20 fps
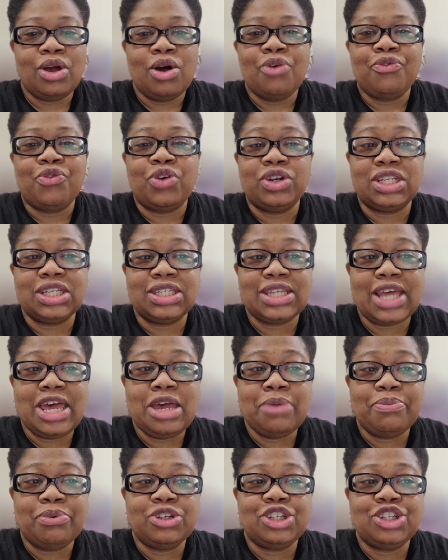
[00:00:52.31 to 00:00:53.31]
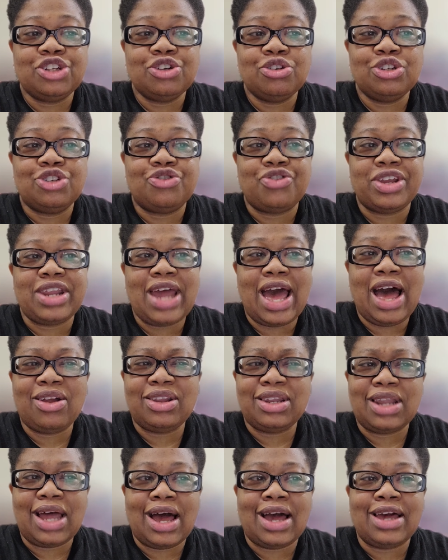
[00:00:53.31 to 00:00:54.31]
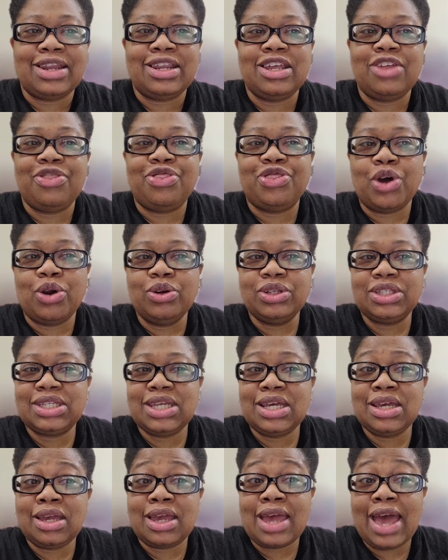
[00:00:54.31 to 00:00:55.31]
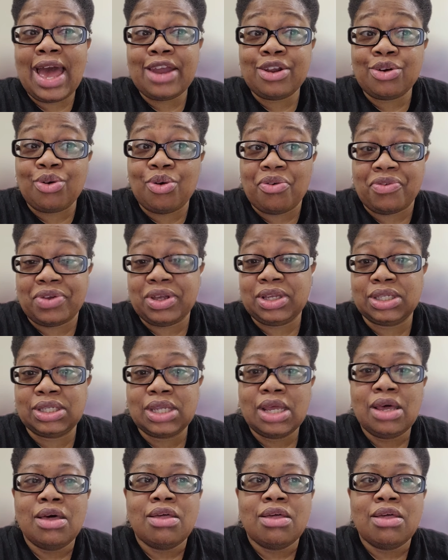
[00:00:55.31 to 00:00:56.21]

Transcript: For disabled children outlined in 13 categories